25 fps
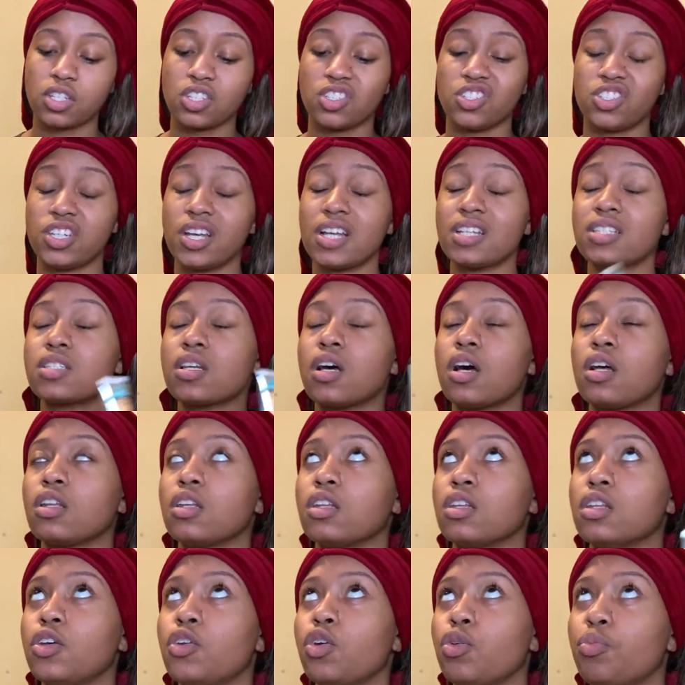just a
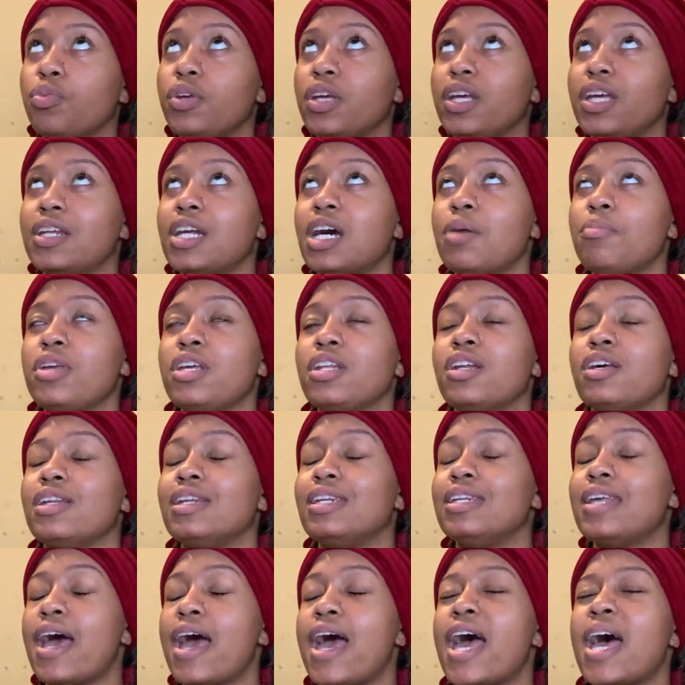little bit, and I mean a
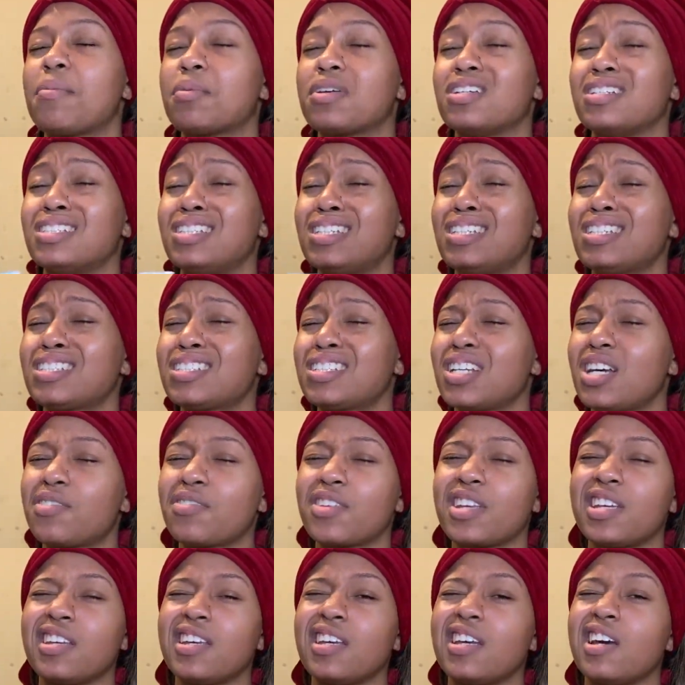dab, because this stuff
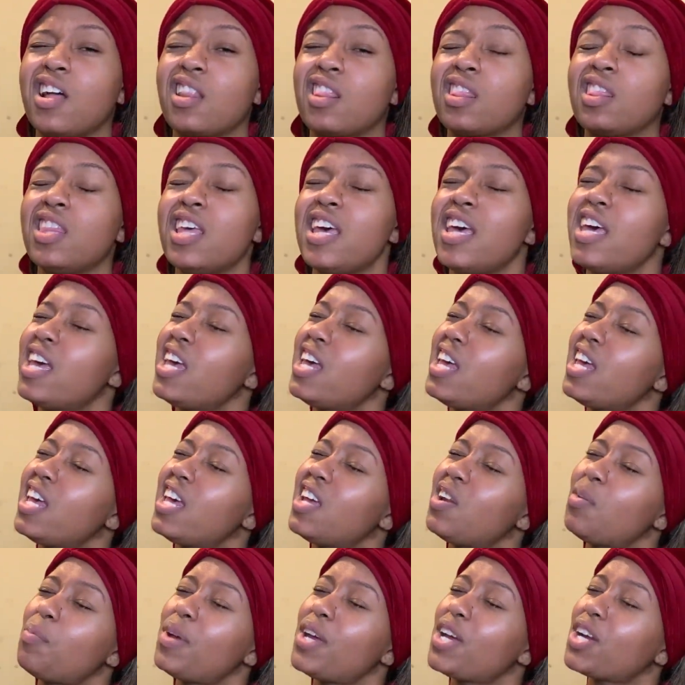can get a little
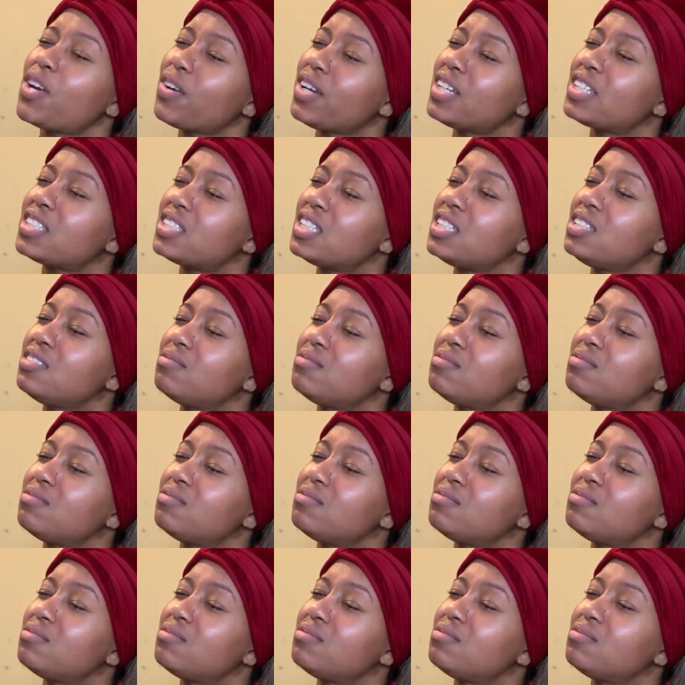bit greasy.